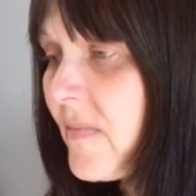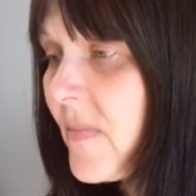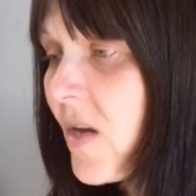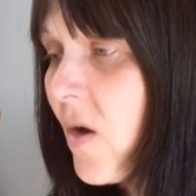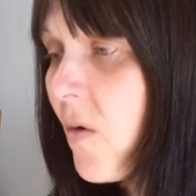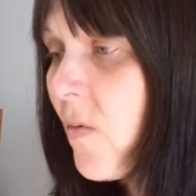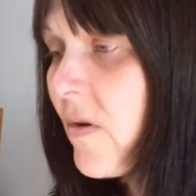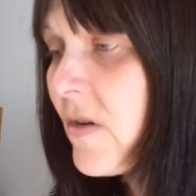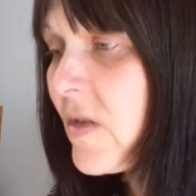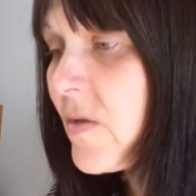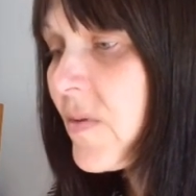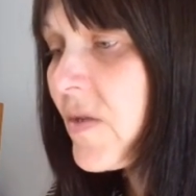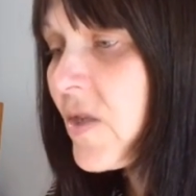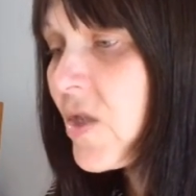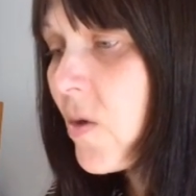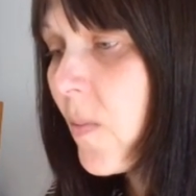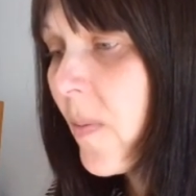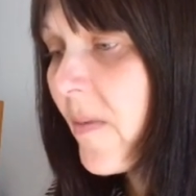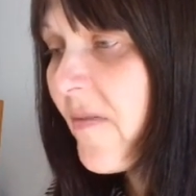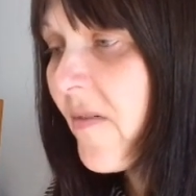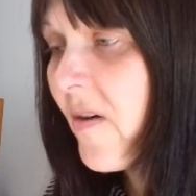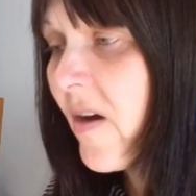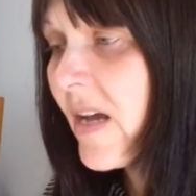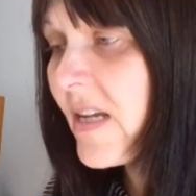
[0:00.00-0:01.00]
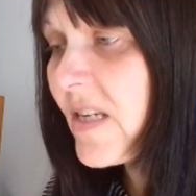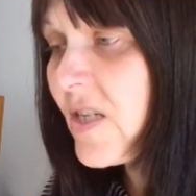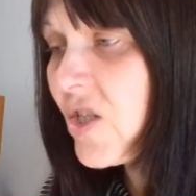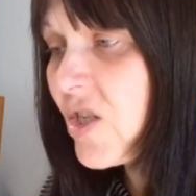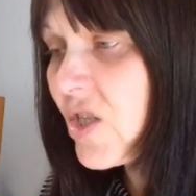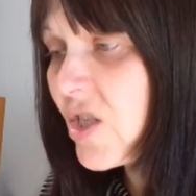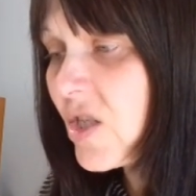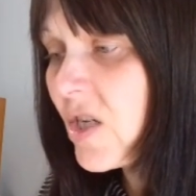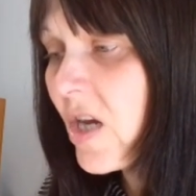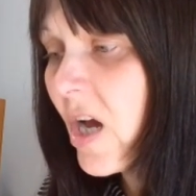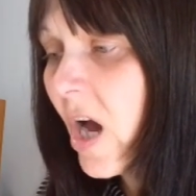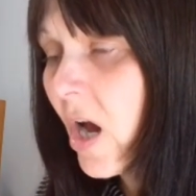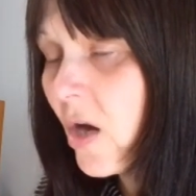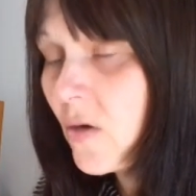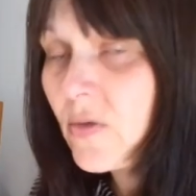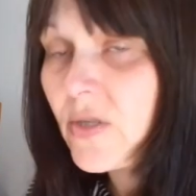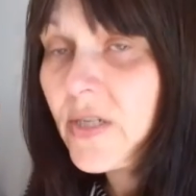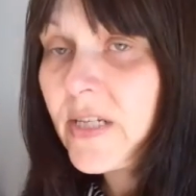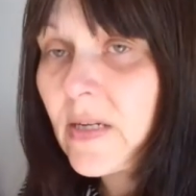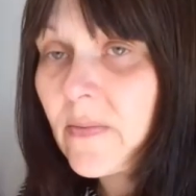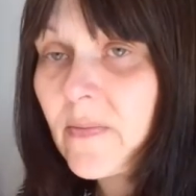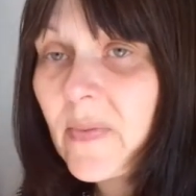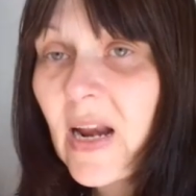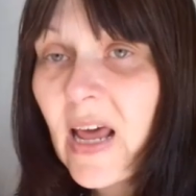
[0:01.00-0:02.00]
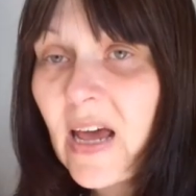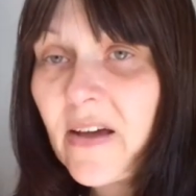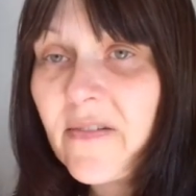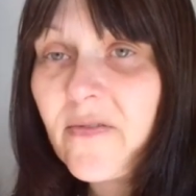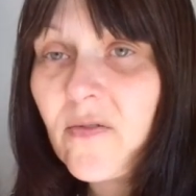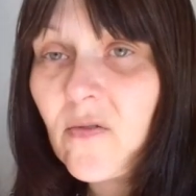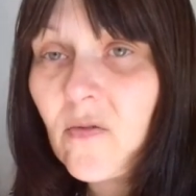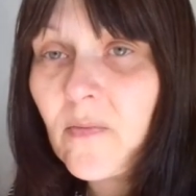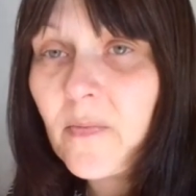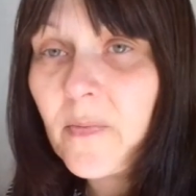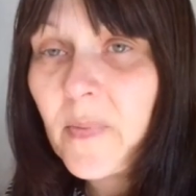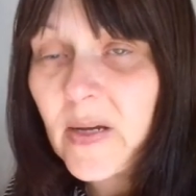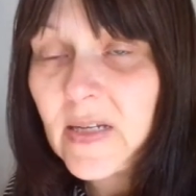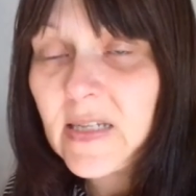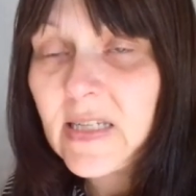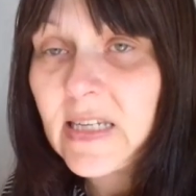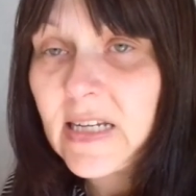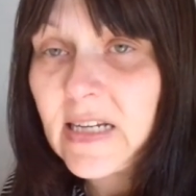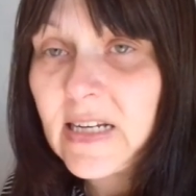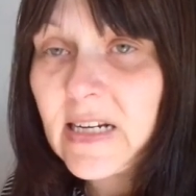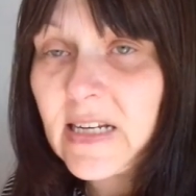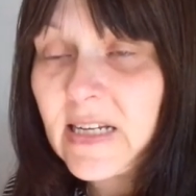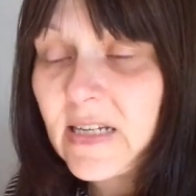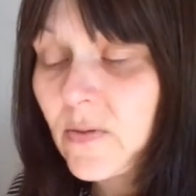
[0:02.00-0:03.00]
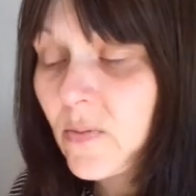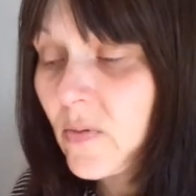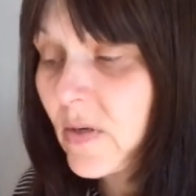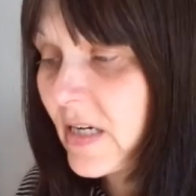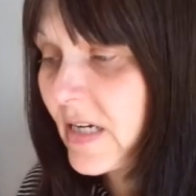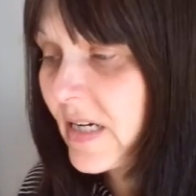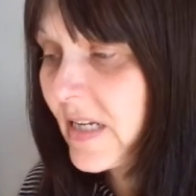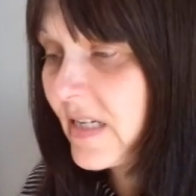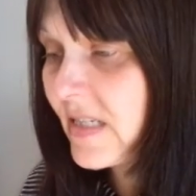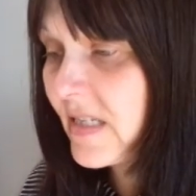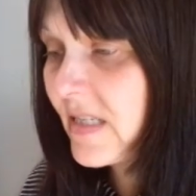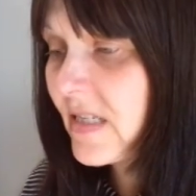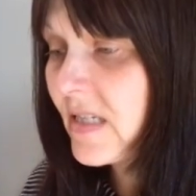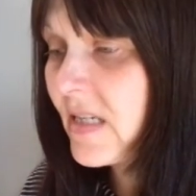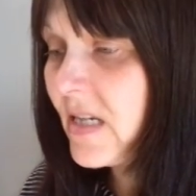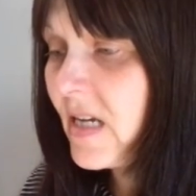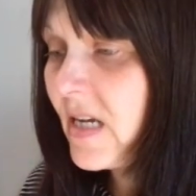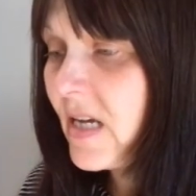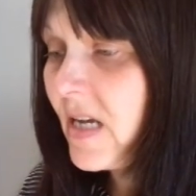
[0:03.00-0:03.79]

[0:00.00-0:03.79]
Whereas with Shopify it's just a hosting platform, basically, is what it is.